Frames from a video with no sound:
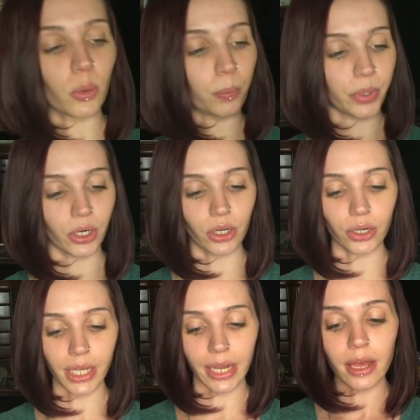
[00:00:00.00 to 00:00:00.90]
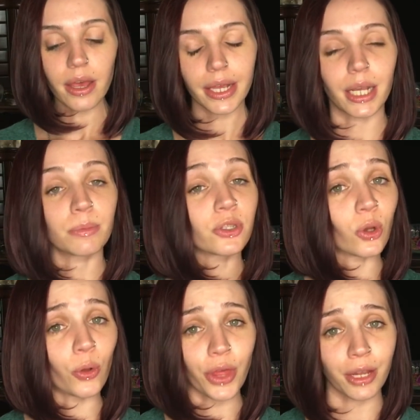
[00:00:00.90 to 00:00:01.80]
so pretty. And I'm
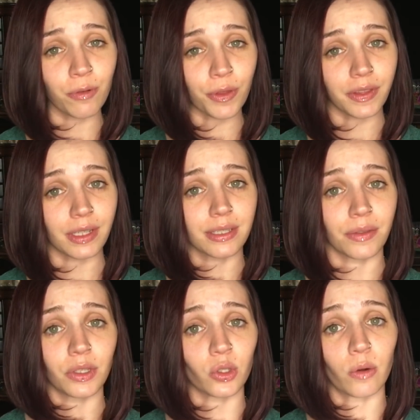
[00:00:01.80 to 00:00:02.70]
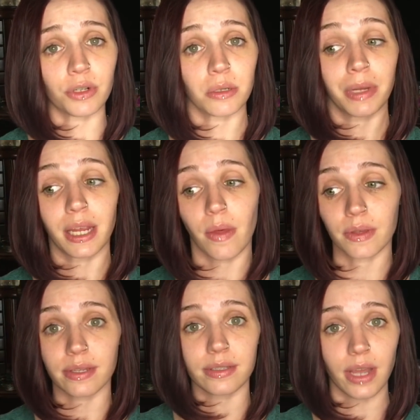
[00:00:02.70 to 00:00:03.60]
so thankful that they sent these over to me, and
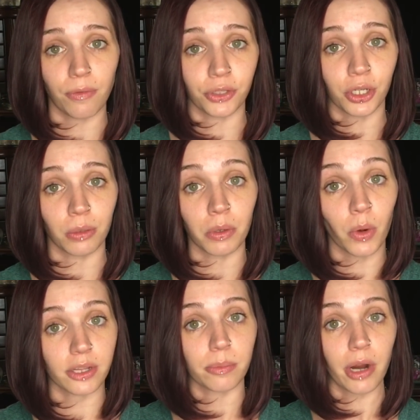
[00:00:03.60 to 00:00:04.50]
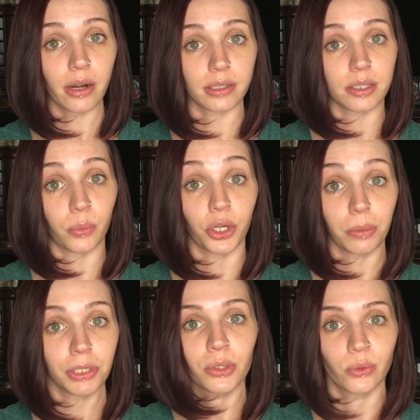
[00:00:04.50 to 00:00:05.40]
this is definitely going to be one of the products that we're going
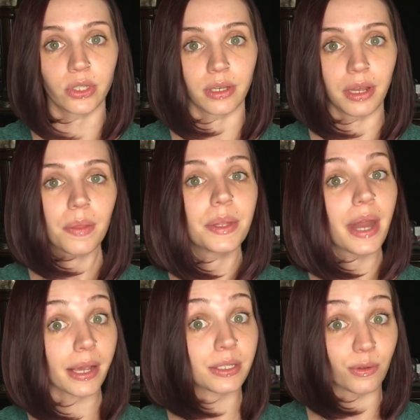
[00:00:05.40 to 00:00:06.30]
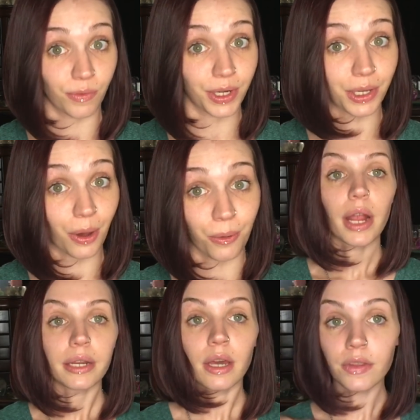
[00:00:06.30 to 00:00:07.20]
to be using in the next video. All
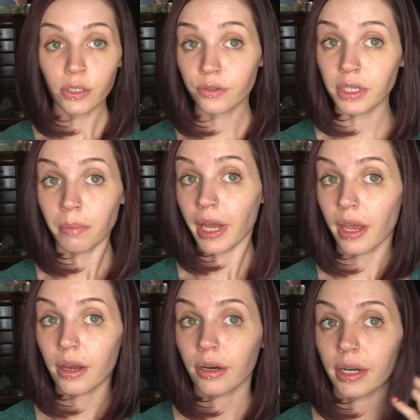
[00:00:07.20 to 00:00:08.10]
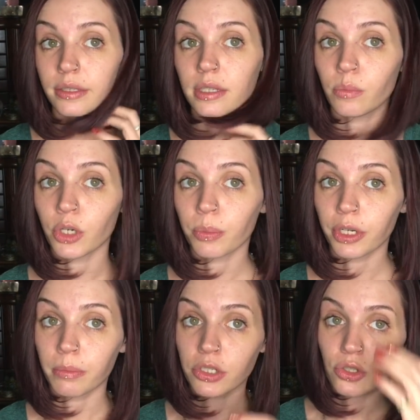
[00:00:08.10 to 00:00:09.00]
right, now that you've seen my hair and seen what it
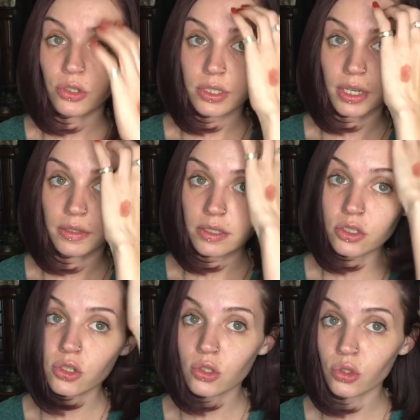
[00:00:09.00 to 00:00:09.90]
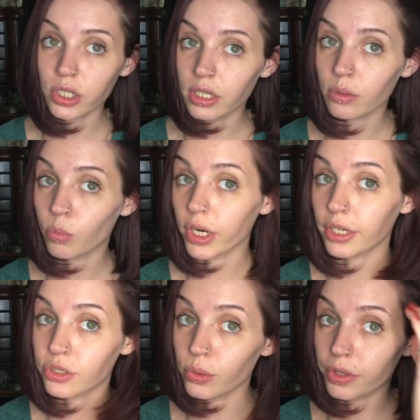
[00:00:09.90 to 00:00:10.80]
pretty much looks like, this is usually what I
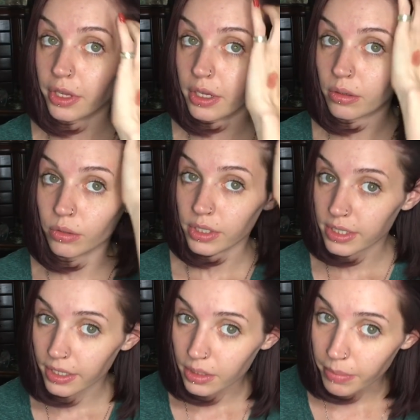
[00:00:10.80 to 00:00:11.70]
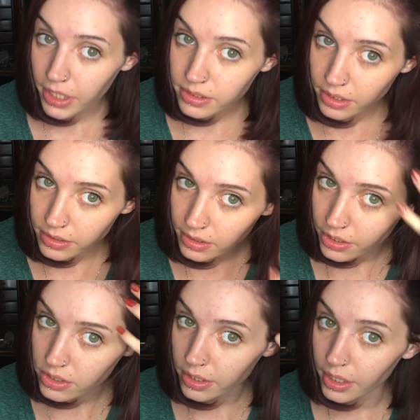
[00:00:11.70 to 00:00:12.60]
do with it on a daily basis. I
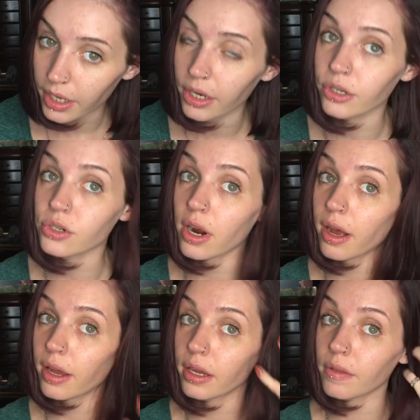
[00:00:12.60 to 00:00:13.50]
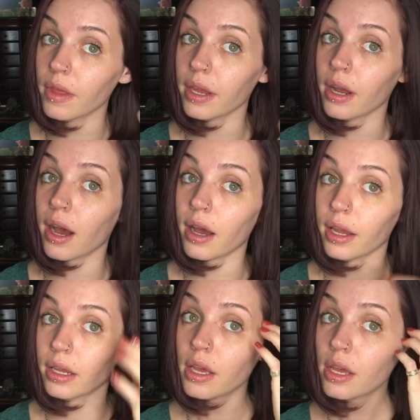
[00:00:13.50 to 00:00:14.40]
just let it air dry and then
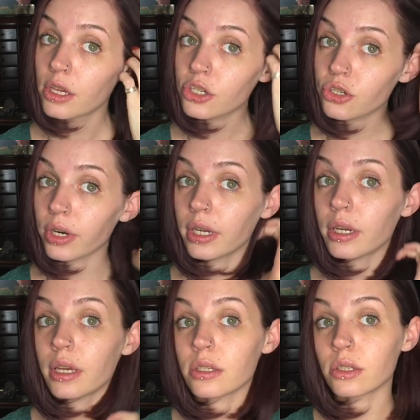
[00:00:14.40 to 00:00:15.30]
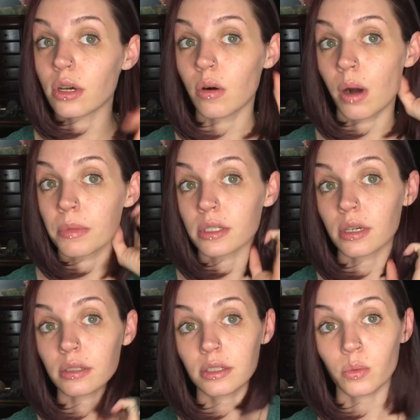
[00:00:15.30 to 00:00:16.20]
I straighten it. So I'm going to
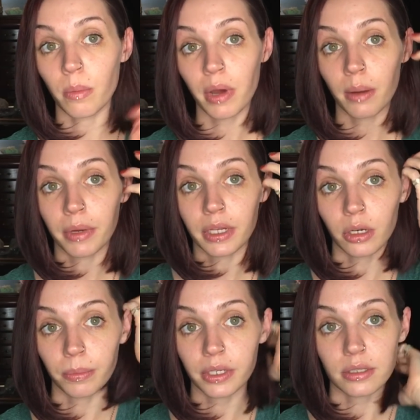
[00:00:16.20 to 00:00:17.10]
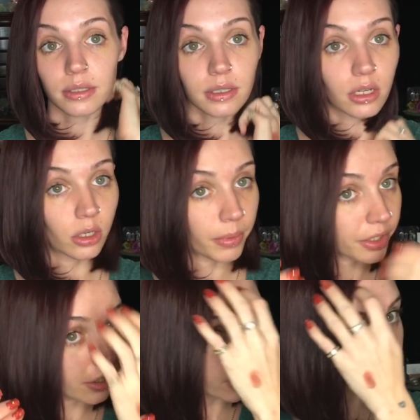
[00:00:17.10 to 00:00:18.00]
tuck this one behind my ear because it's getting on my
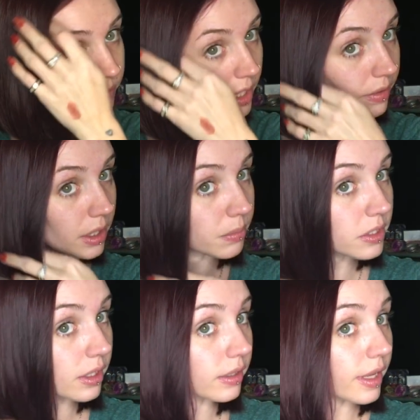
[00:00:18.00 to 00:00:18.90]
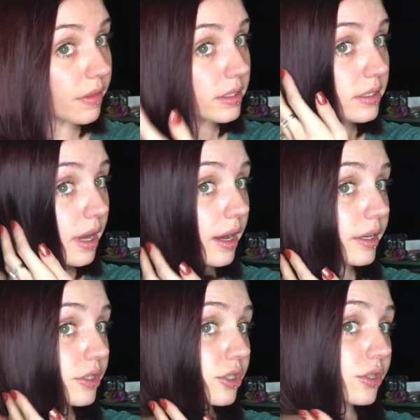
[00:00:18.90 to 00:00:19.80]
nerves, and then I'm just going to let this
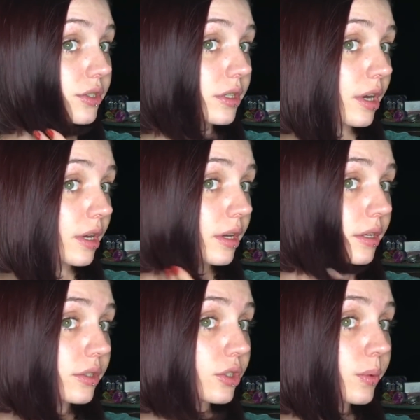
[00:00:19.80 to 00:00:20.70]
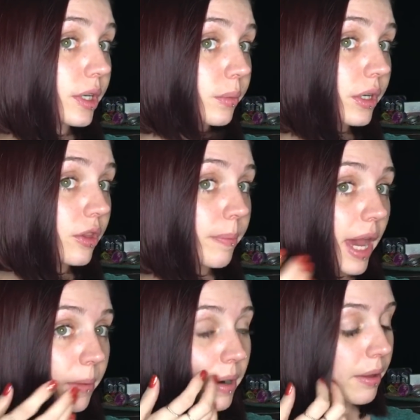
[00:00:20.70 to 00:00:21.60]
side just do what it will. The
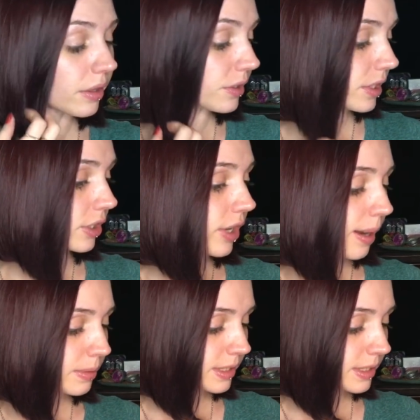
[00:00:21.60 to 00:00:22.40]
back probably looks like crap